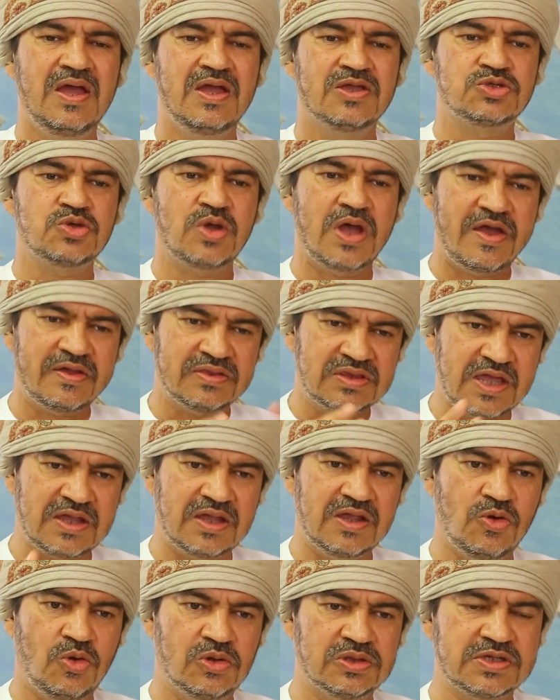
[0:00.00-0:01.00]
So
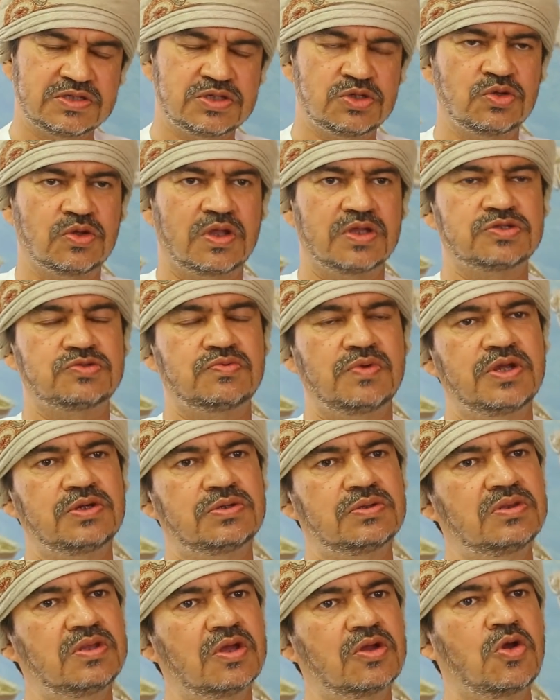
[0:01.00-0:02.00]
taking all this into
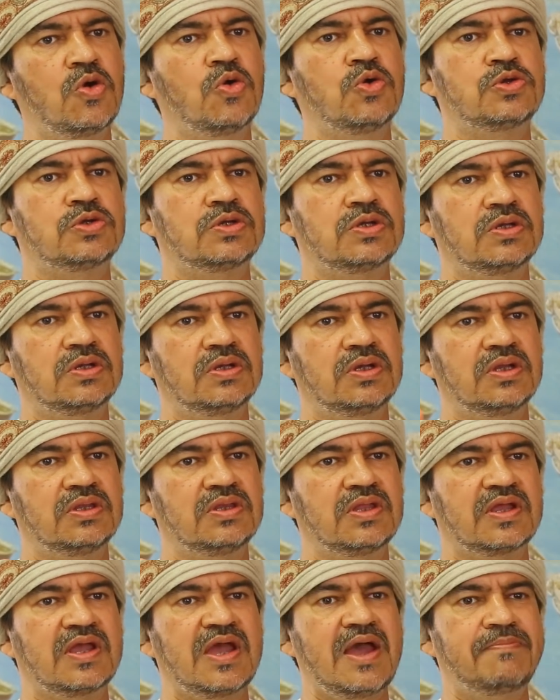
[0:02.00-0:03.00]
consideration, the coach,
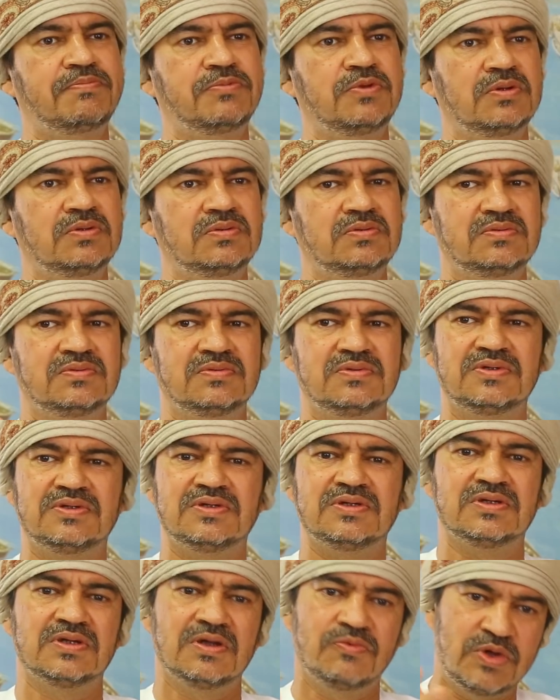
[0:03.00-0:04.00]
the captain,
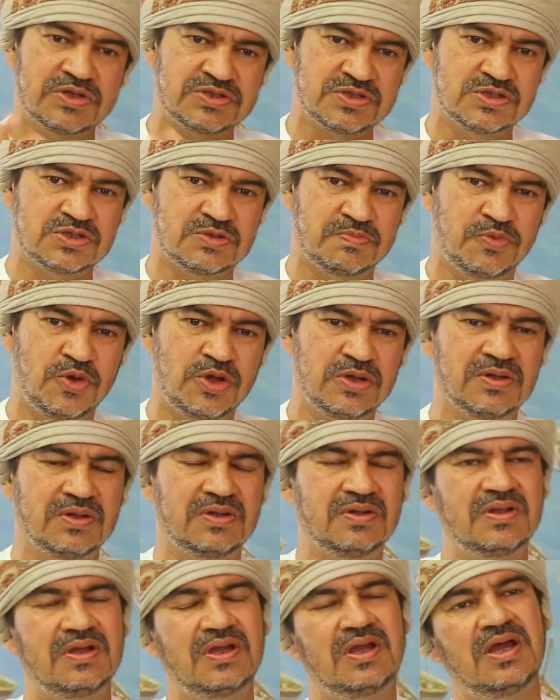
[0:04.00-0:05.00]
once he's
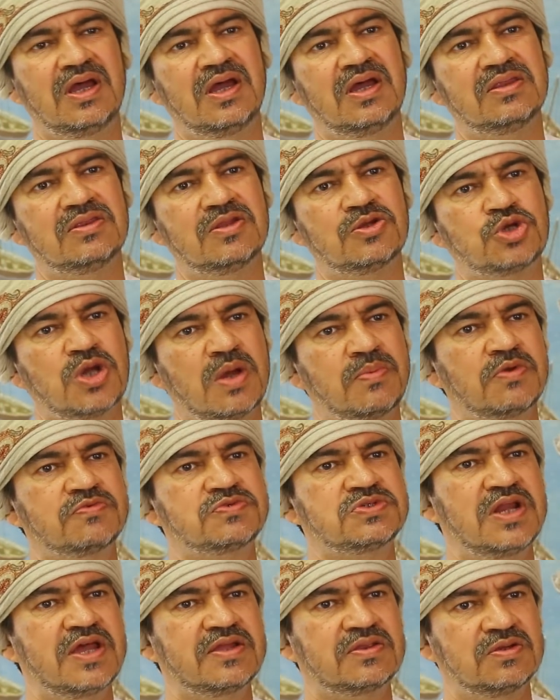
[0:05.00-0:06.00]
appointed, and the chairman of
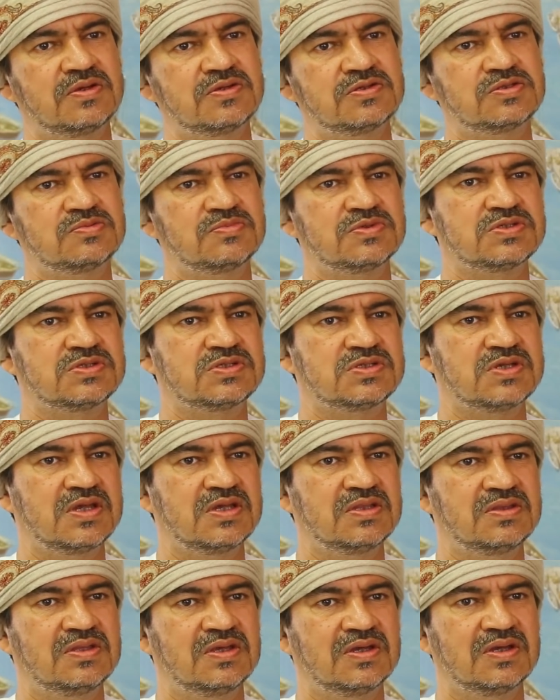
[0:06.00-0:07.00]
selectors, Mr.
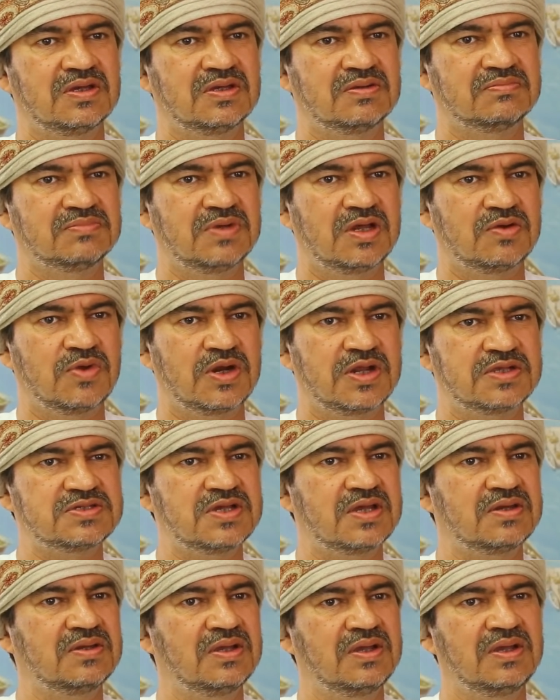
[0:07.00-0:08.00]
Said Anwar
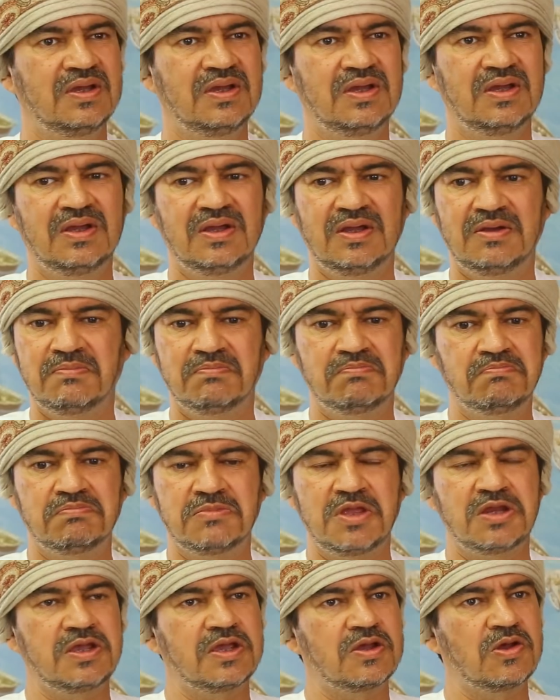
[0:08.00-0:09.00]
Hassan,
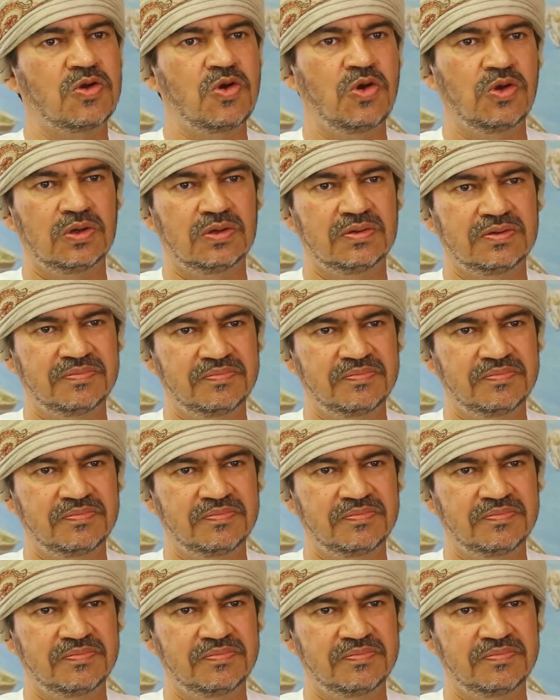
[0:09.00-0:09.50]
they take a call.